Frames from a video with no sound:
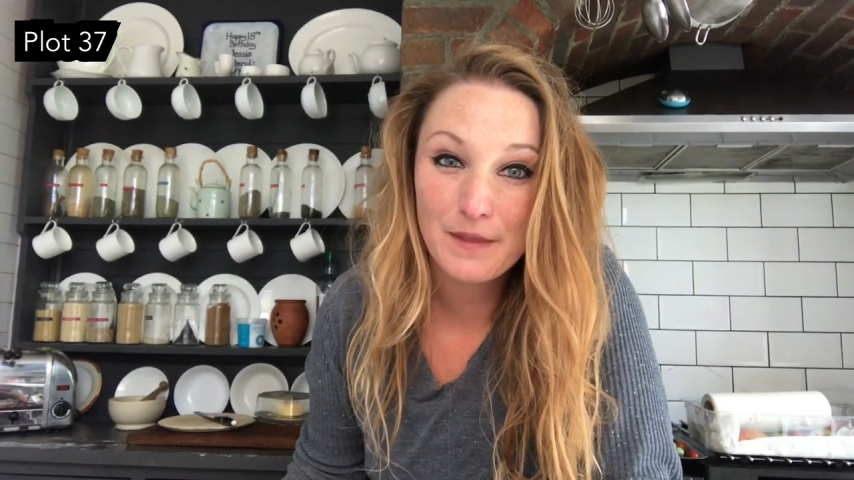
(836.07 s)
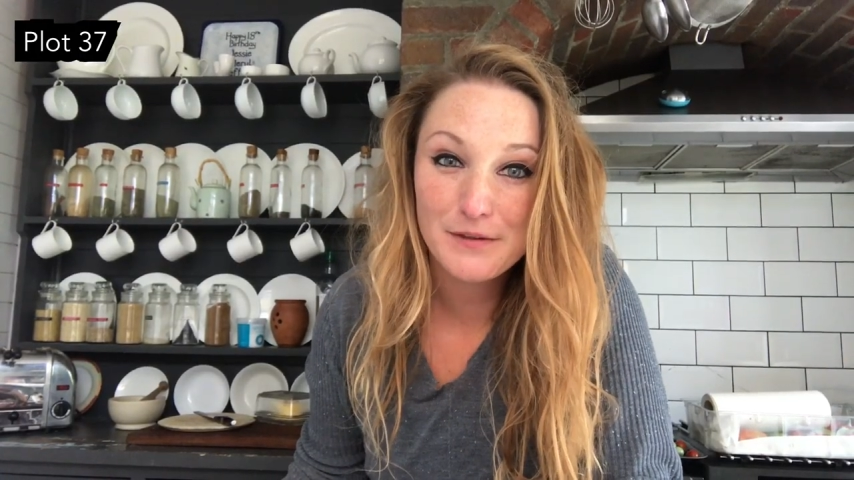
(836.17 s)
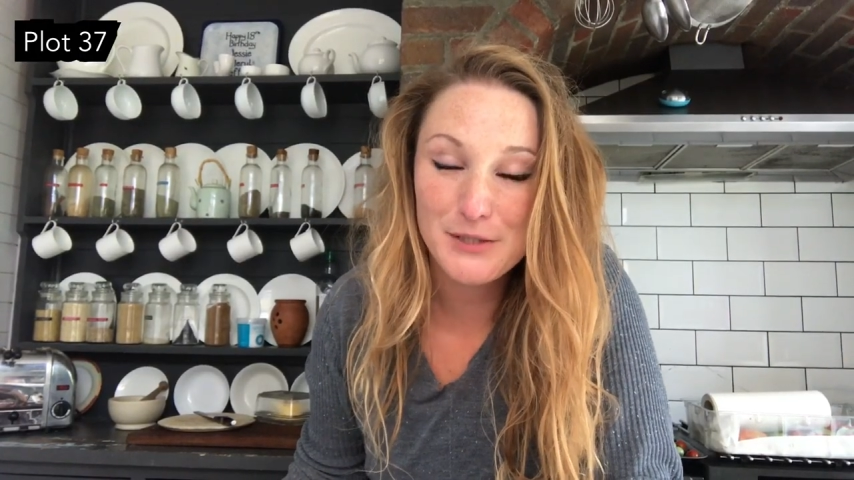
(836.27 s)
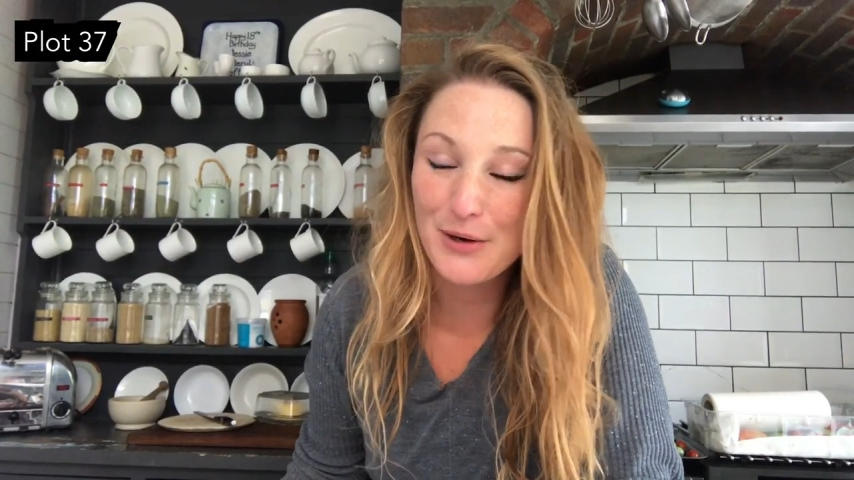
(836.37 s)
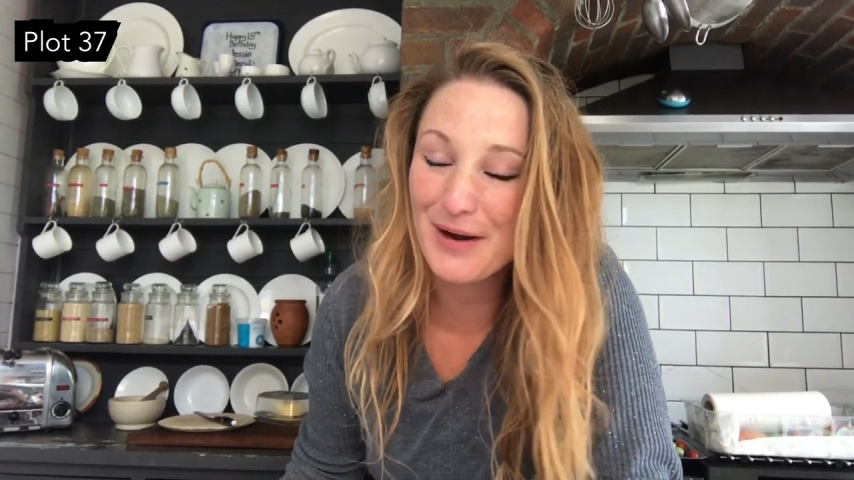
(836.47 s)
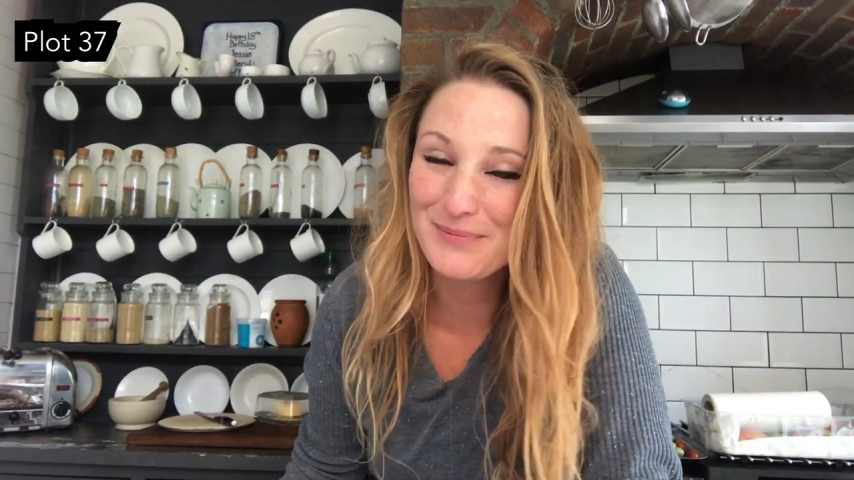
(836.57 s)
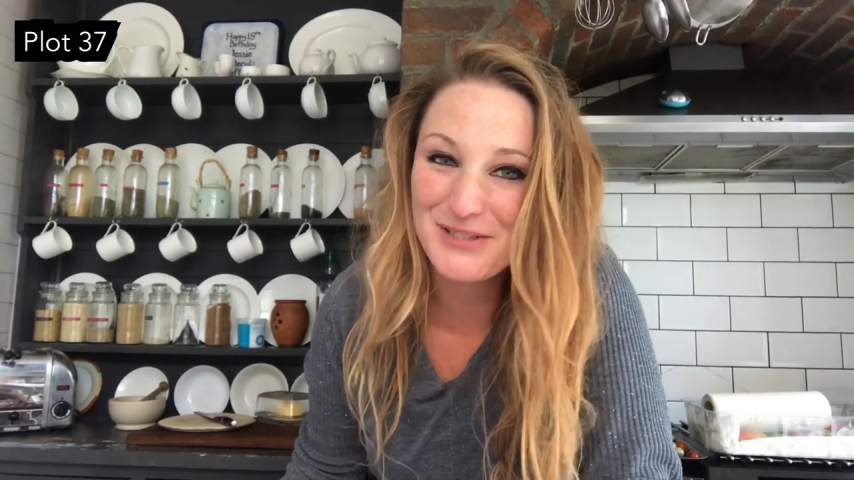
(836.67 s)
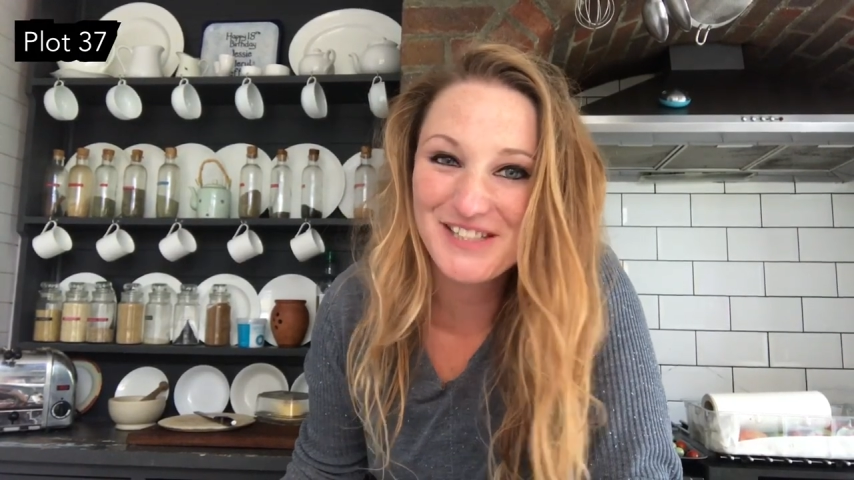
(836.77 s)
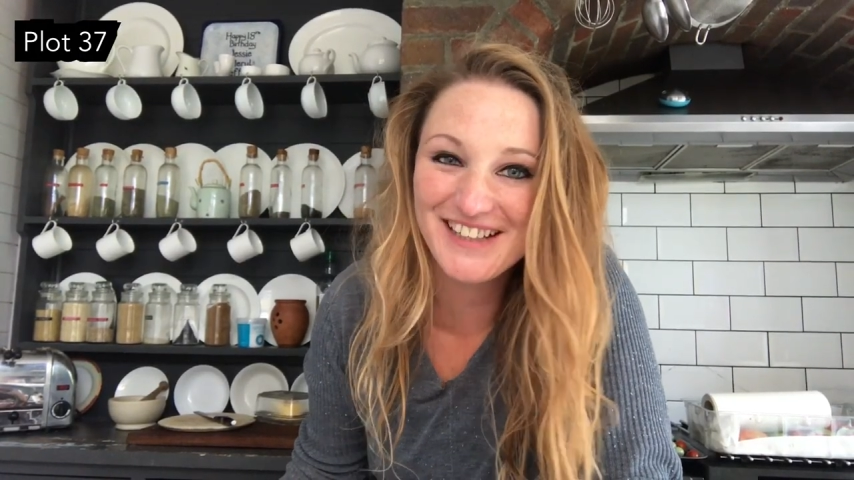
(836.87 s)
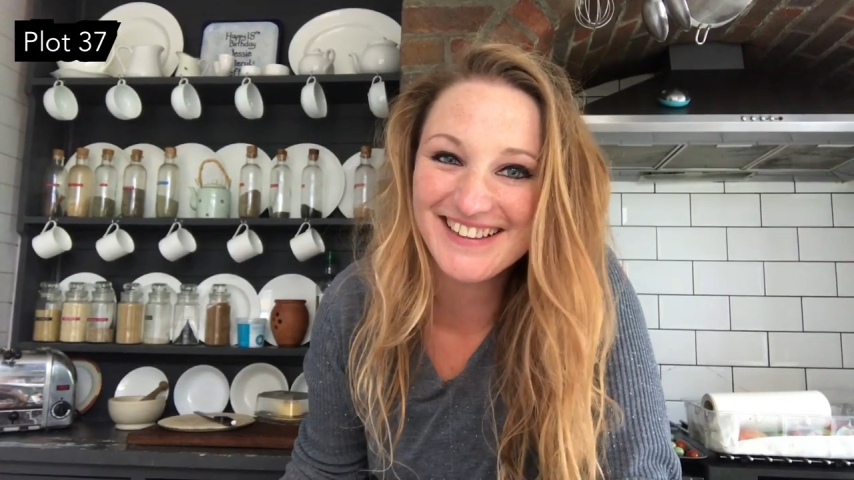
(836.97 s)
so I'm
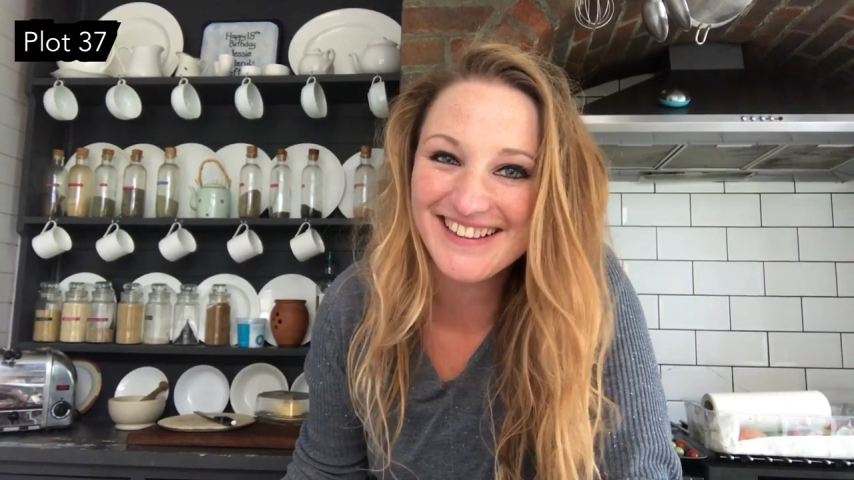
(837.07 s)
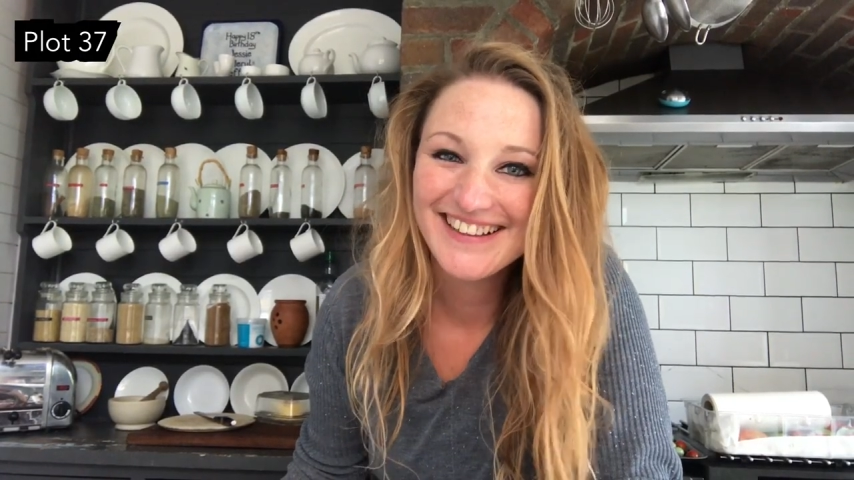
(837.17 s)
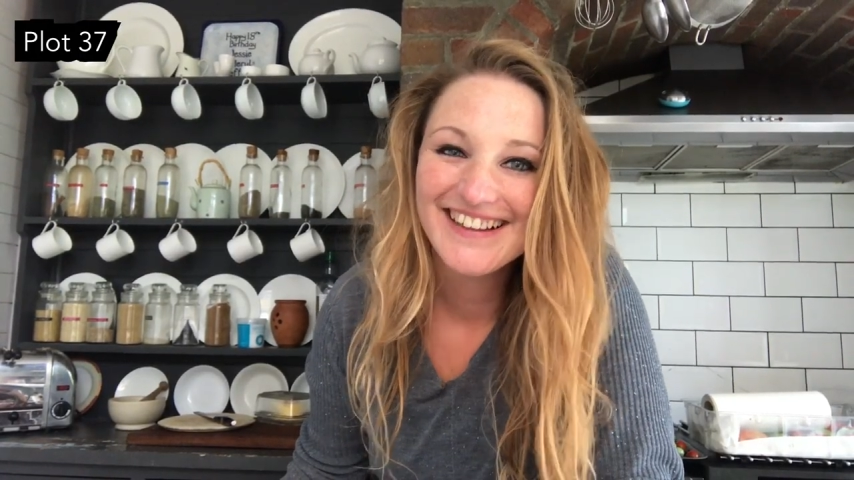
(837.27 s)
just gonna